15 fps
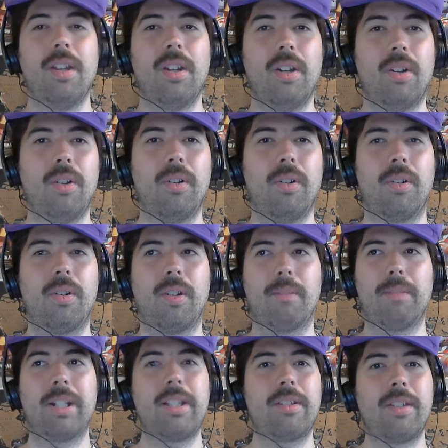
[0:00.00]
or
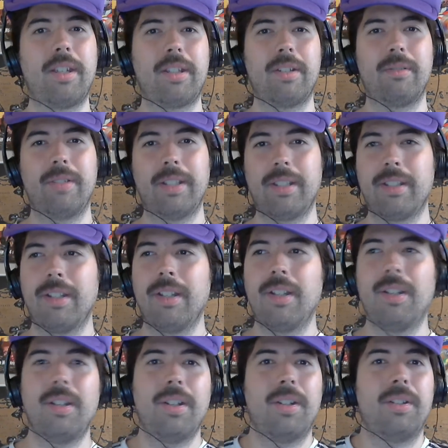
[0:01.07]
money taken away.
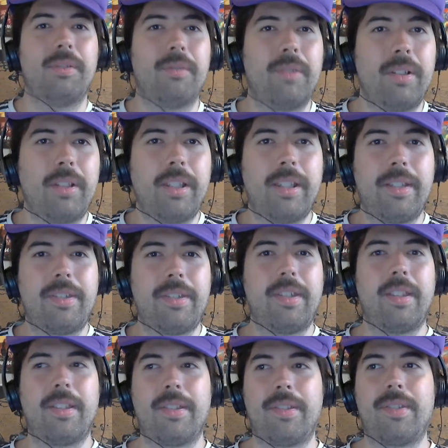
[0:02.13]
Really, this
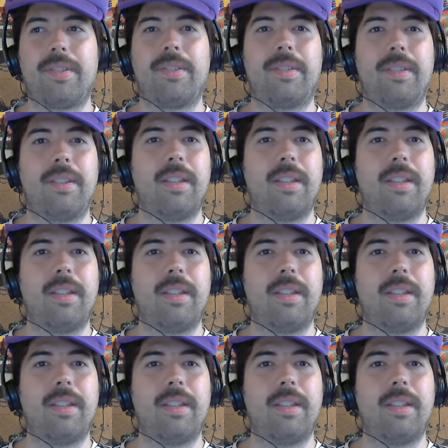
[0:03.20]
is,